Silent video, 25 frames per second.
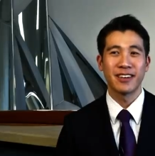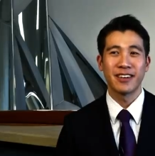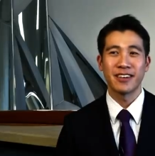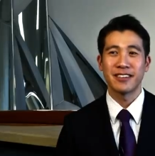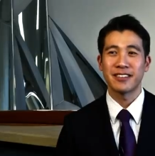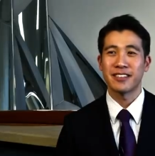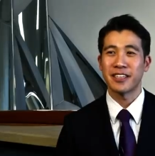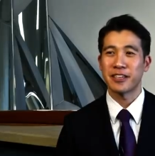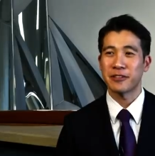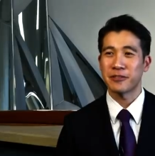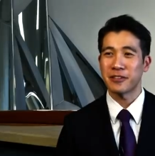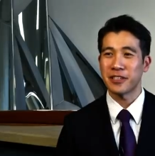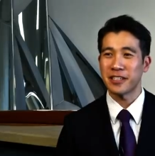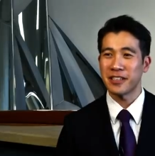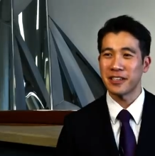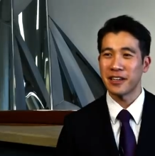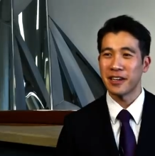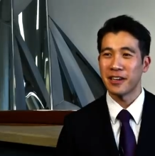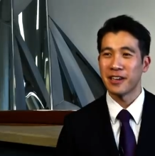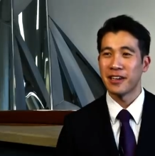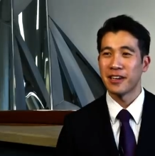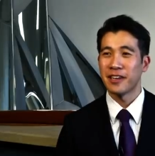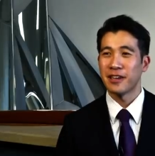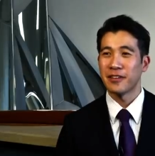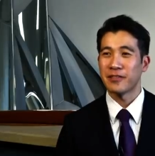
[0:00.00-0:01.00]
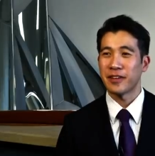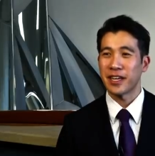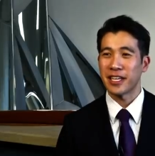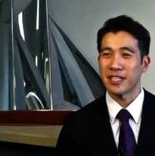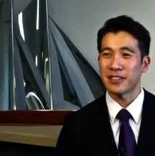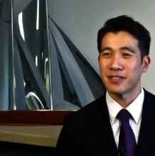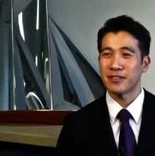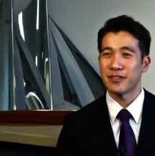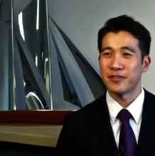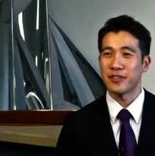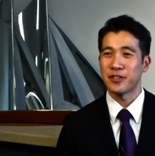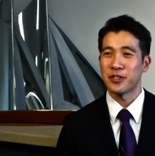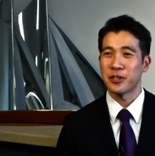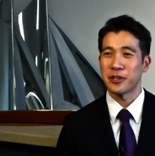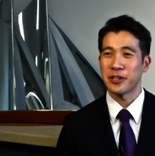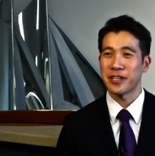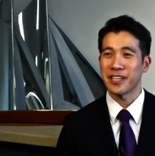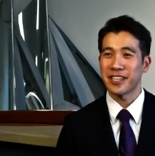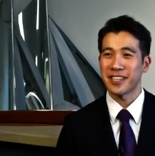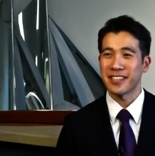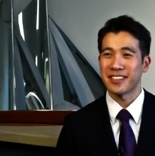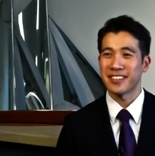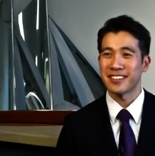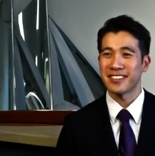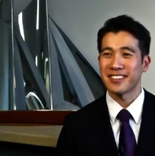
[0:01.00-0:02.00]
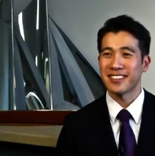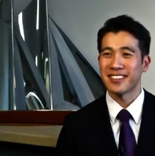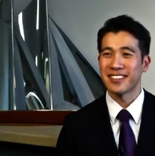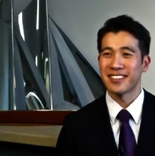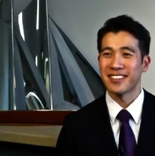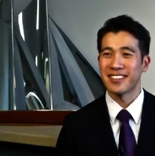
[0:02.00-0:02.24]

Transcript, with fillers: Siegfried, thanks for joining us.